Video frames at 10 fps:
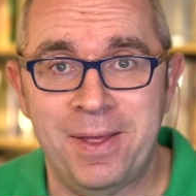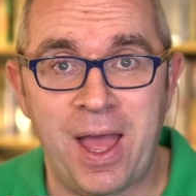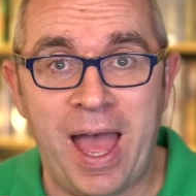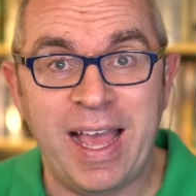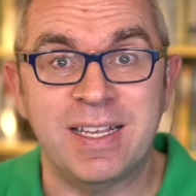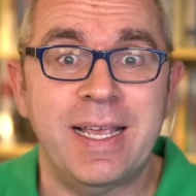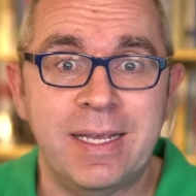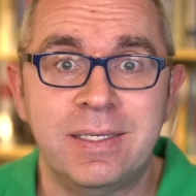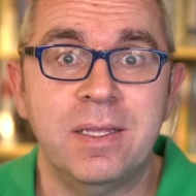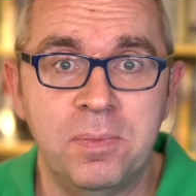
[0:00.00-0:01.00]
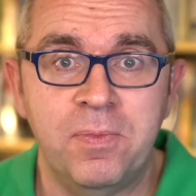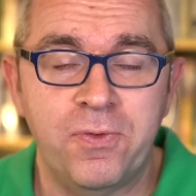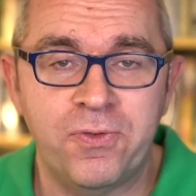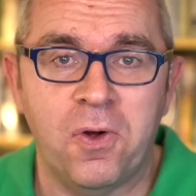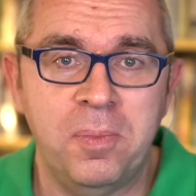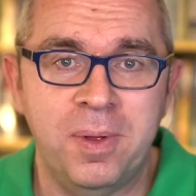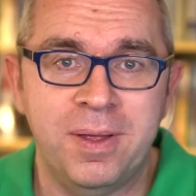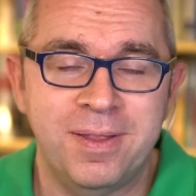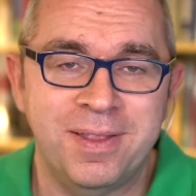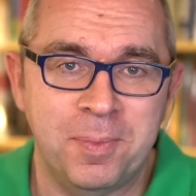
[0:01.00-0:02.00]
access them
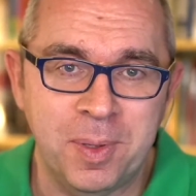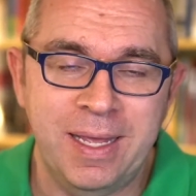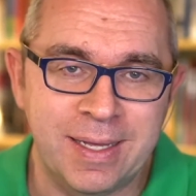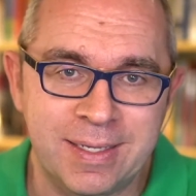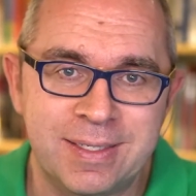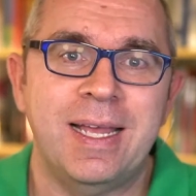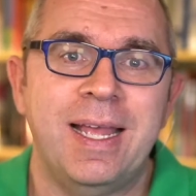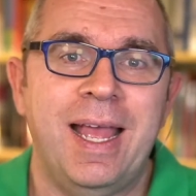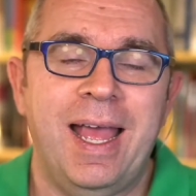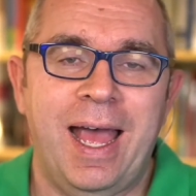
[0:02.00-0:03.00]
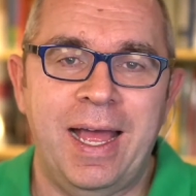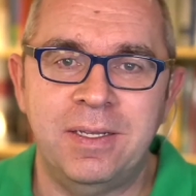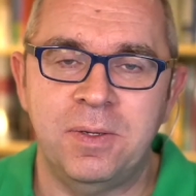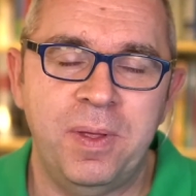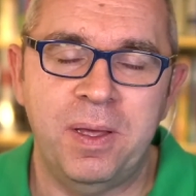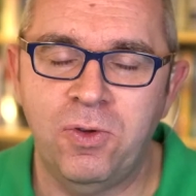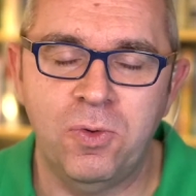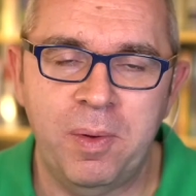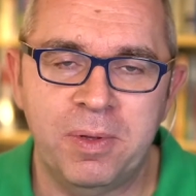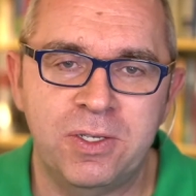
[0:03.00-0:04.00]
from the playlist, and
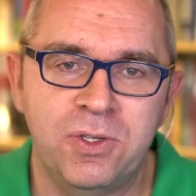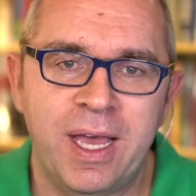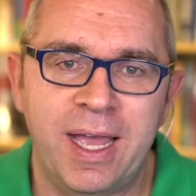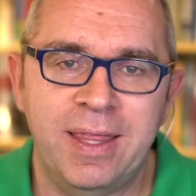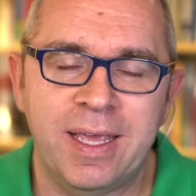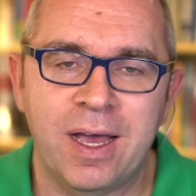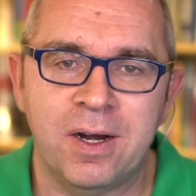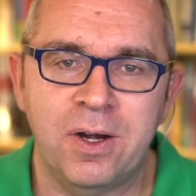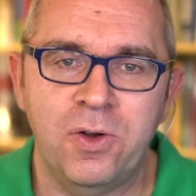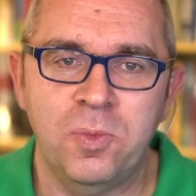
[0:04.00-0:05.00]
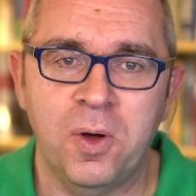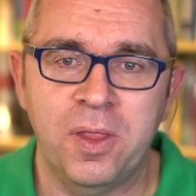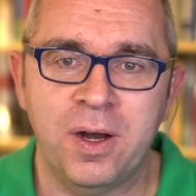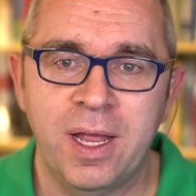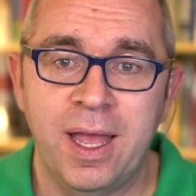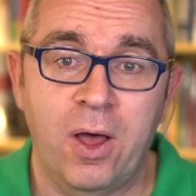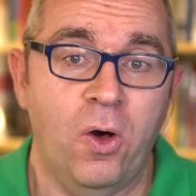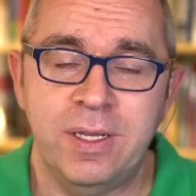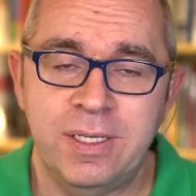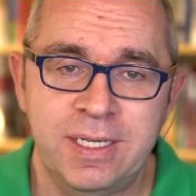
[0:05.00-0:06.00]
you'll be able to do that in the car, no bother.
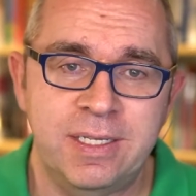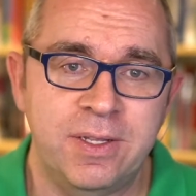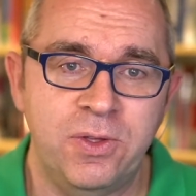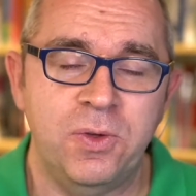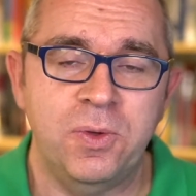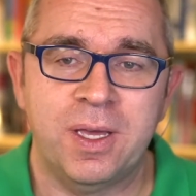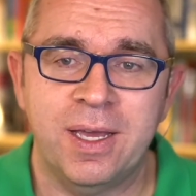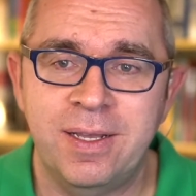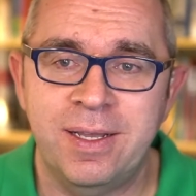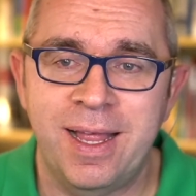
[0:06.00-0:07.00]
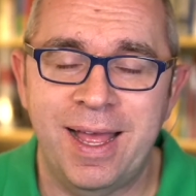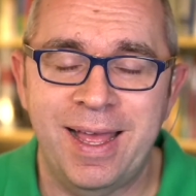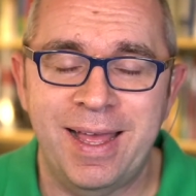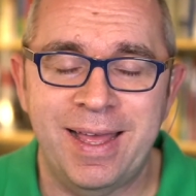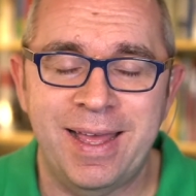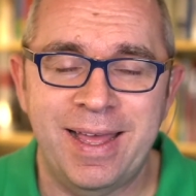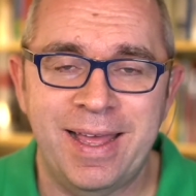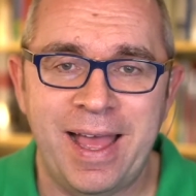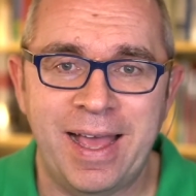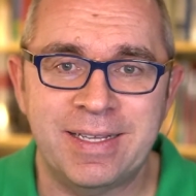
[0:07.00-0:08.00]
Or indeed, you can
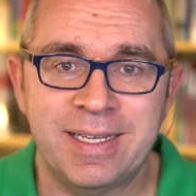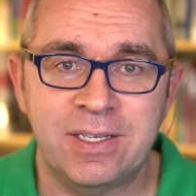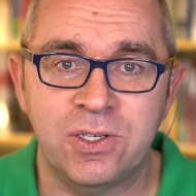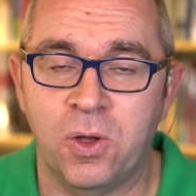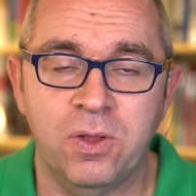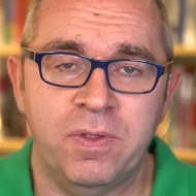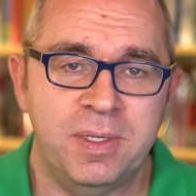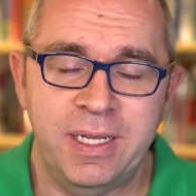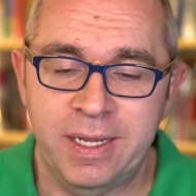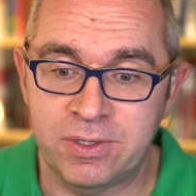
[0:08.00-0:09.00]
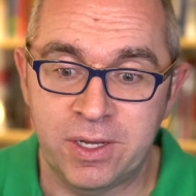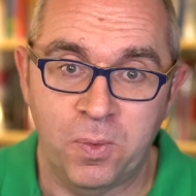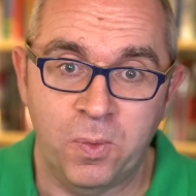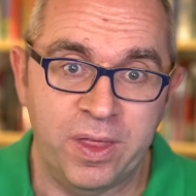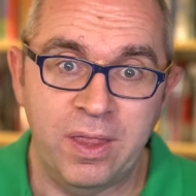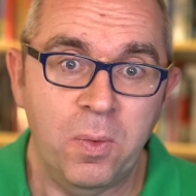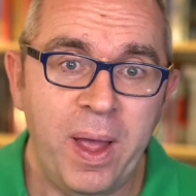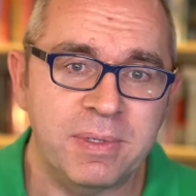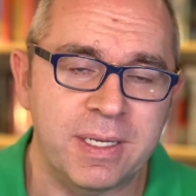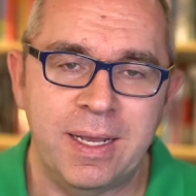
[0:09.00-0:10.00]
access all of the materials within the
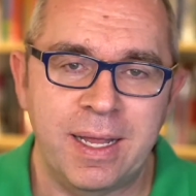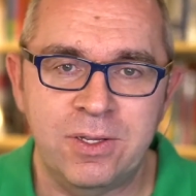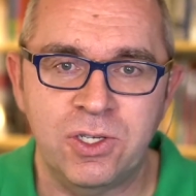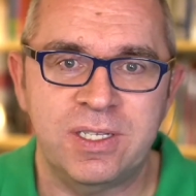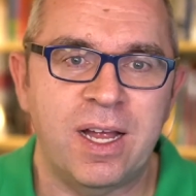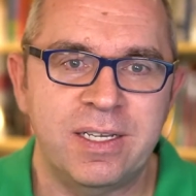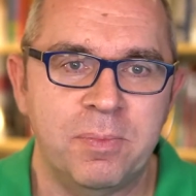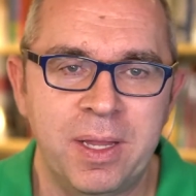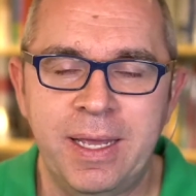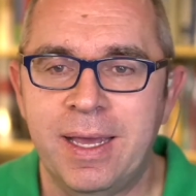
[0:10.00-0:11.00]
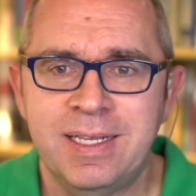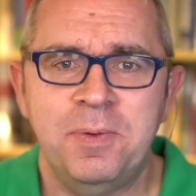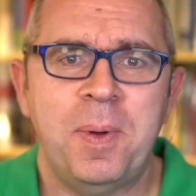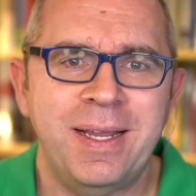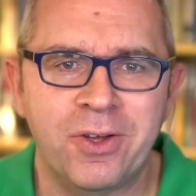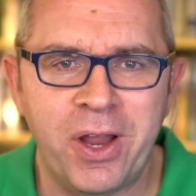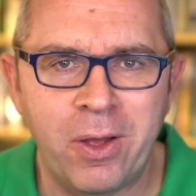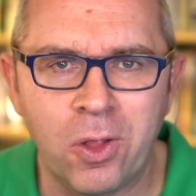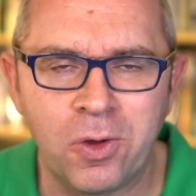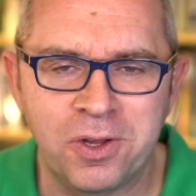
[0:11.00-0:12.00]
website and just start it playing, depending on
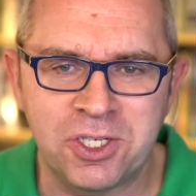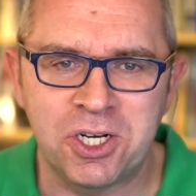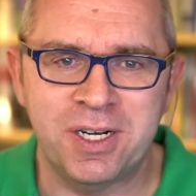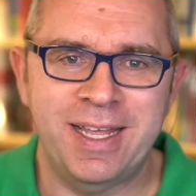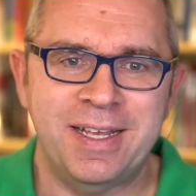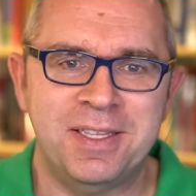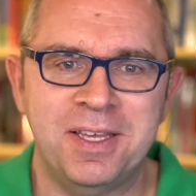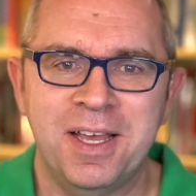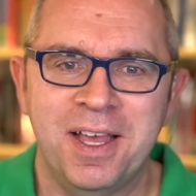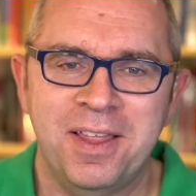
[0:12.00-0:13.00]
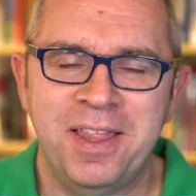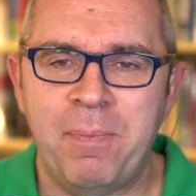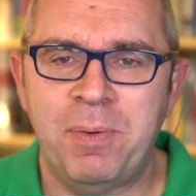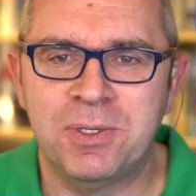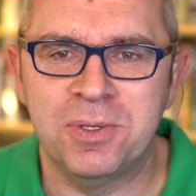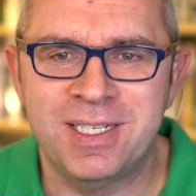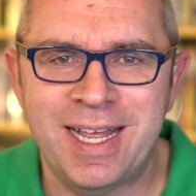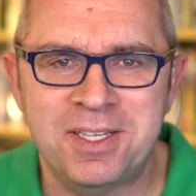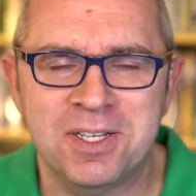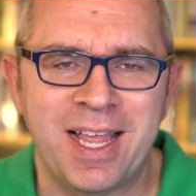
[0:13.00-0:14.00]
how long your journey is. The episodes
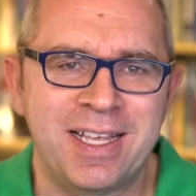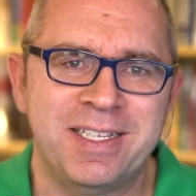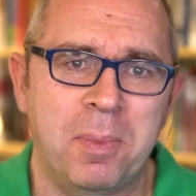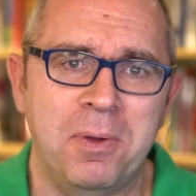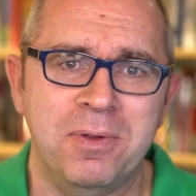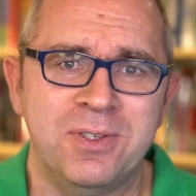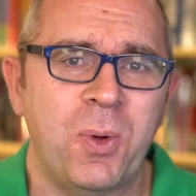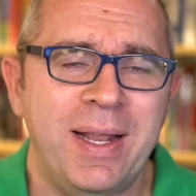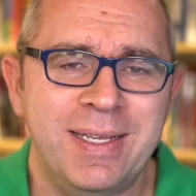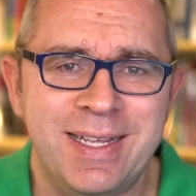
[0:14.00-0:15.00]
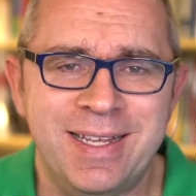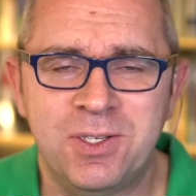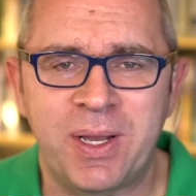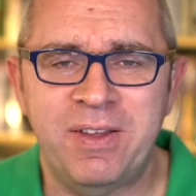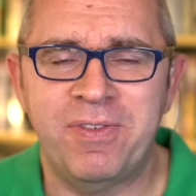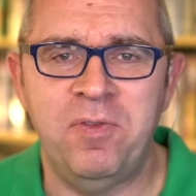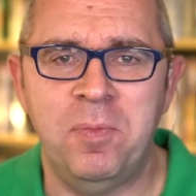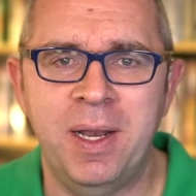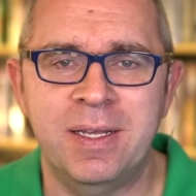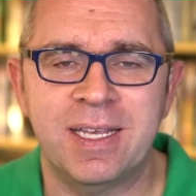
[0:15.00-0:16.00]
tend to last about
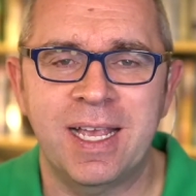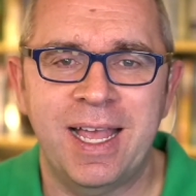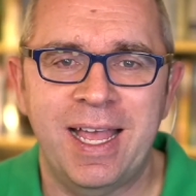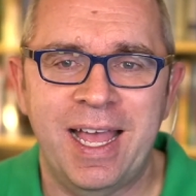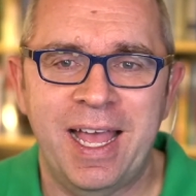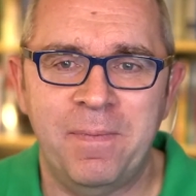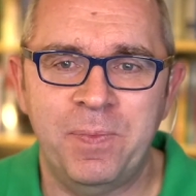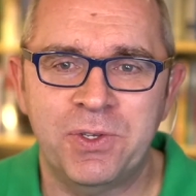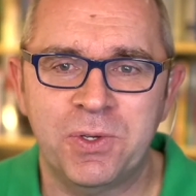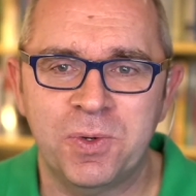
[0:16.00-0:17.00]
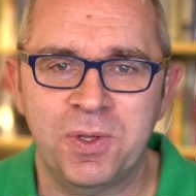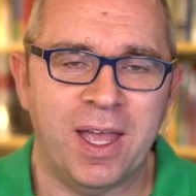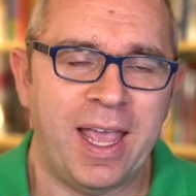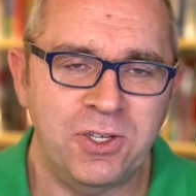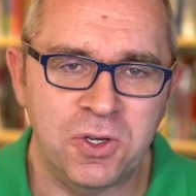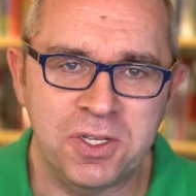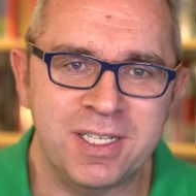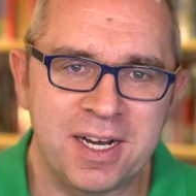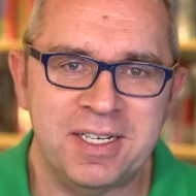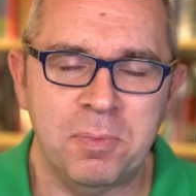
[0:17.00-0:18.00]
20-25 minutes, so I guess you could
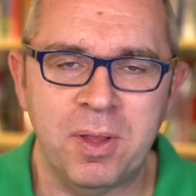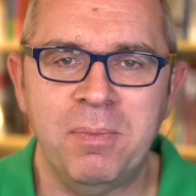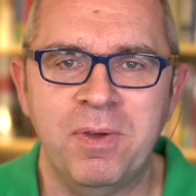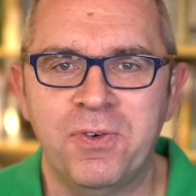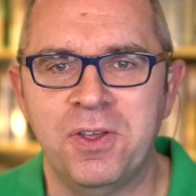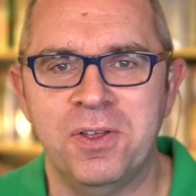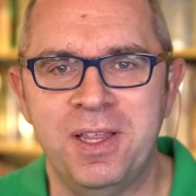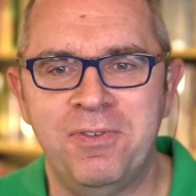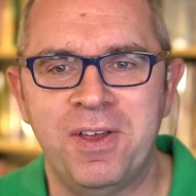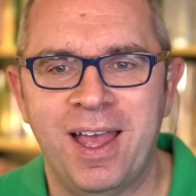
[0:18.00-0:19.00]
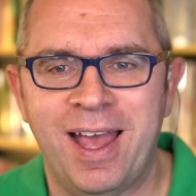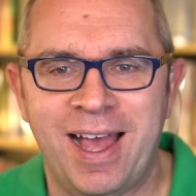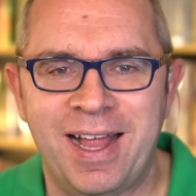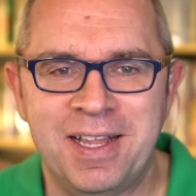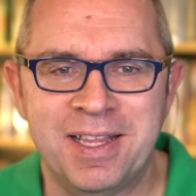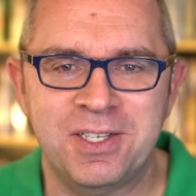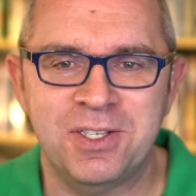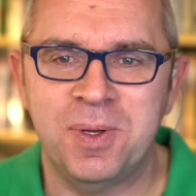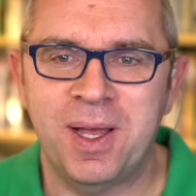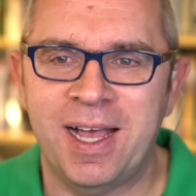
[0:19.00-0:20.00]
start it playing before you leave and
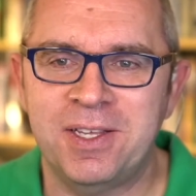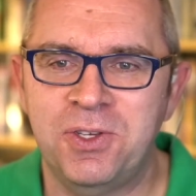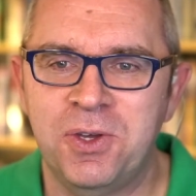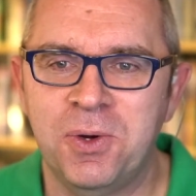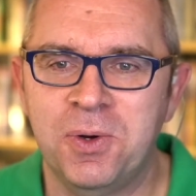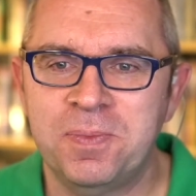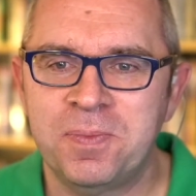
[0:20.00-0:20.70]
listen to it as you go.